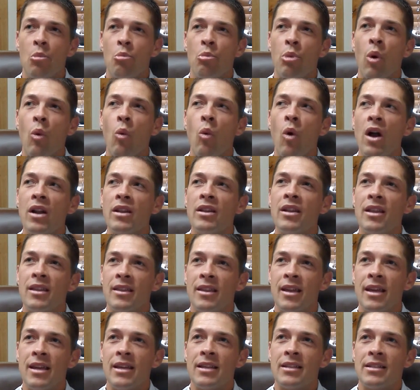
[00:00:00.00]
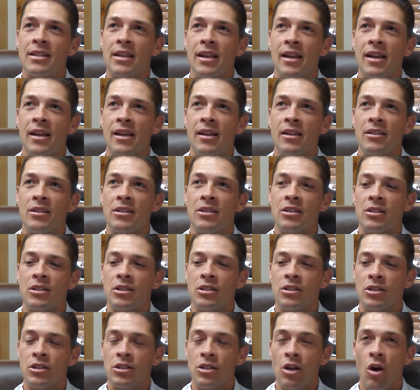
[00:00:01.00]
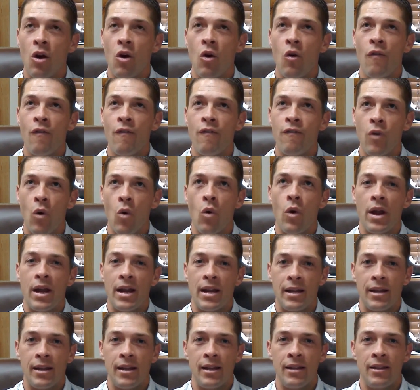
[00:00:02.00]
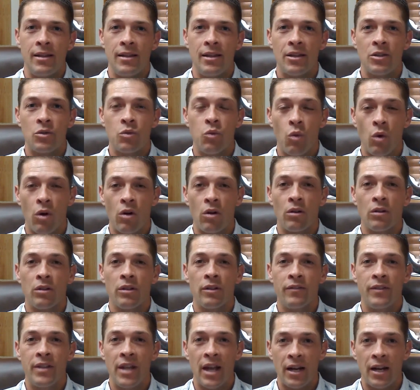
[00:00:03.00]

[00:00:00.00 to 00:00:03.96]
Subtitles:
But one of the things that is so void in this world of